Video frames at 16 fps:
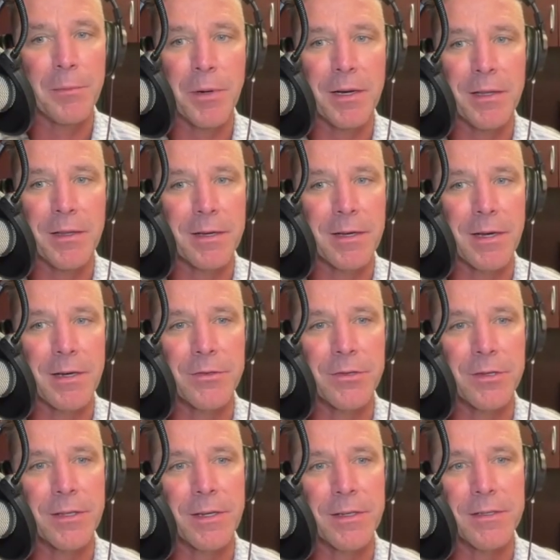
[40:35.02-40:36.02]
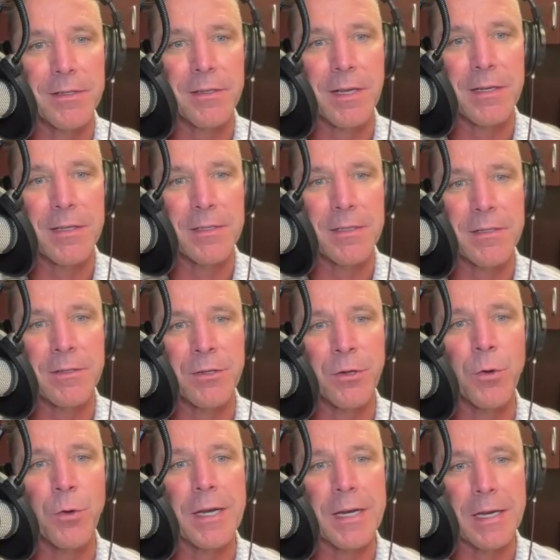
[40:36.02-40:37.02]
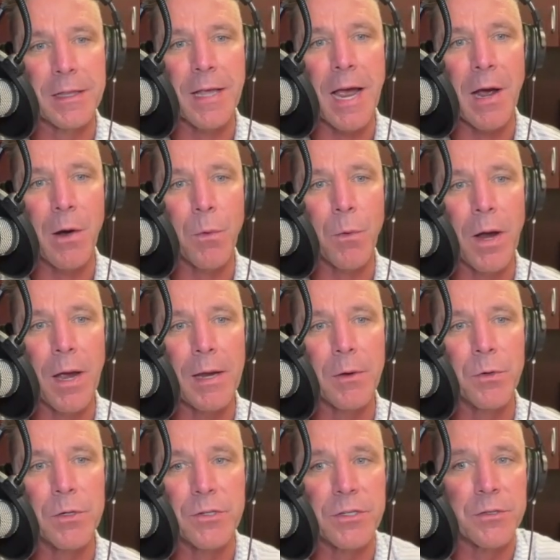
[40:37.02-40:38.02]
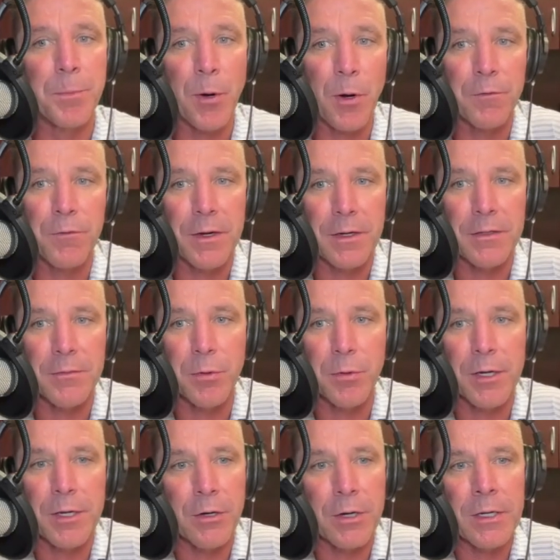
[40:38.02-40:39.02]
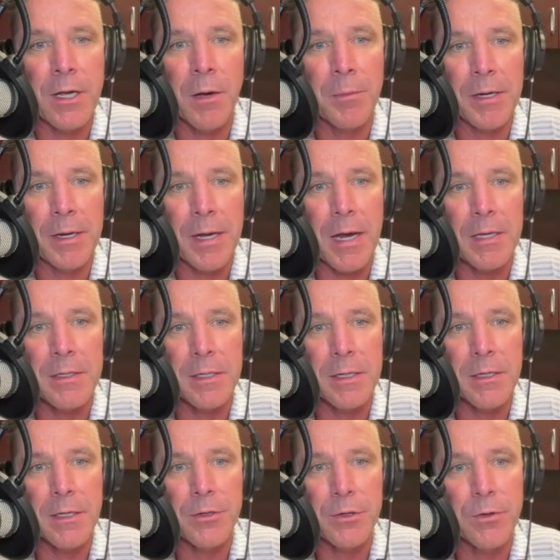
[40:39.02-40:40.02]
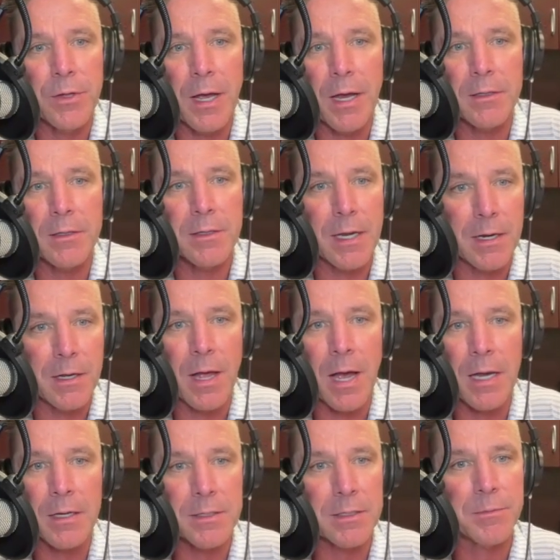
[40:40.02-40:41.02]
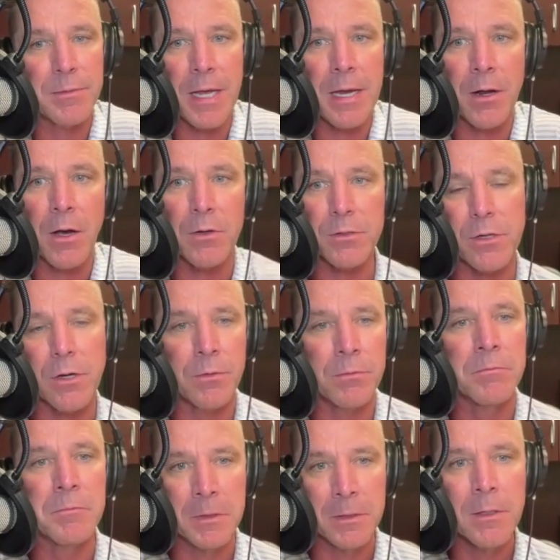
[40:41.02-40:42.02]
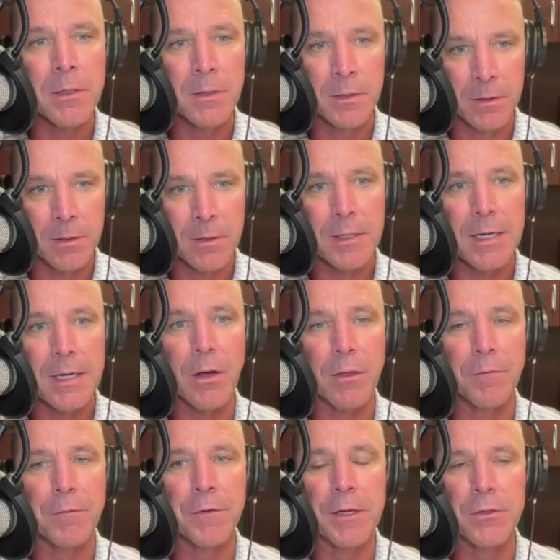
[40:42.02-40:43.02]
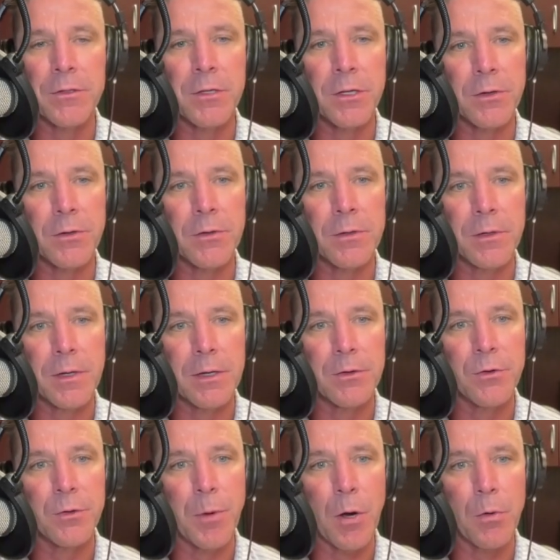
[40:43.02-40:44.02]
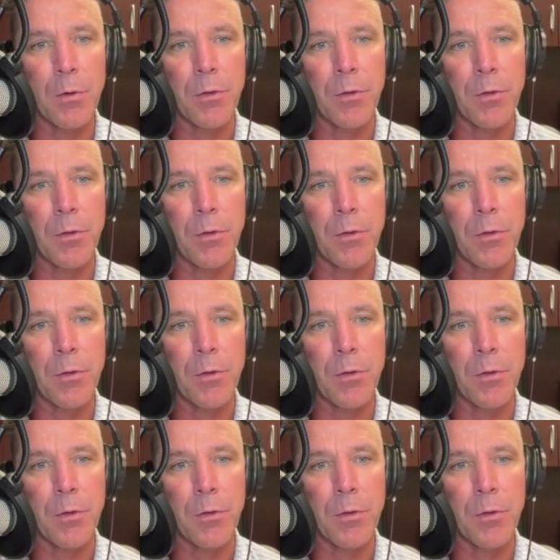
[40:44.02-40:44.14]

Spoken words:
in the country that's doing it that way, which is perfect to bring your incoming guys in to do that, to take classes, then also get on the field too and do both.